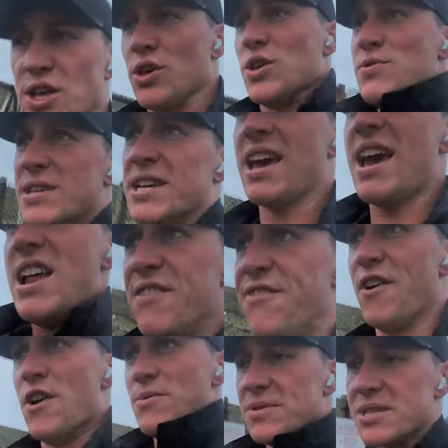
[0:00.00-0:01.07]
using
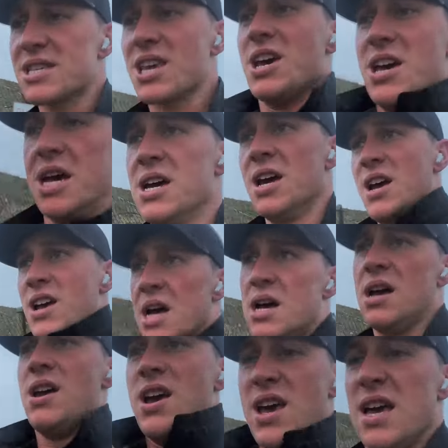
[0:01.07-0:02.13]
headphones
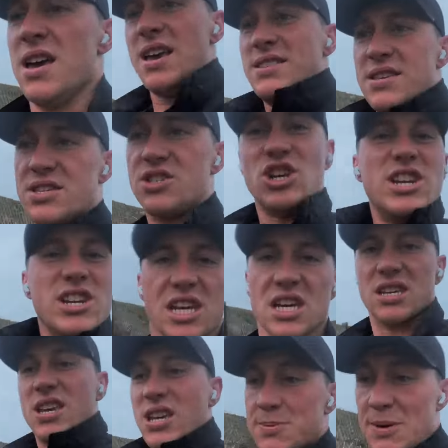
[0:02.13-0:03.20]
is
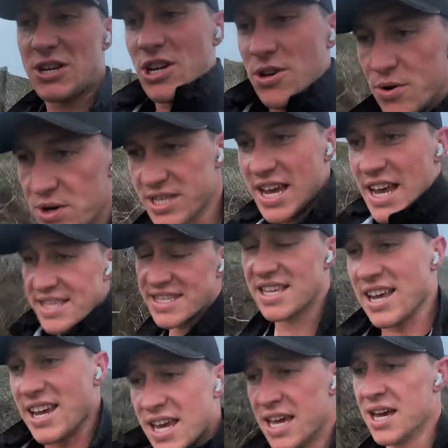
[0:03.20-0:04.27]
genius, especially noise
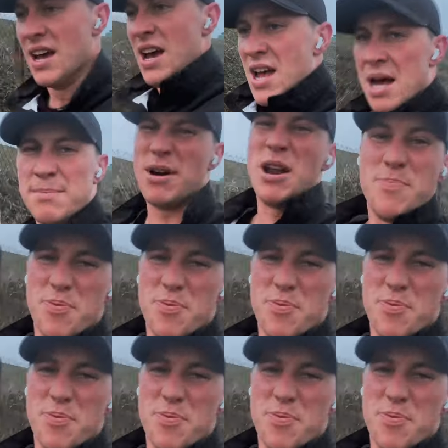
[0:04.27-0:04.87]
cancelling. Mine are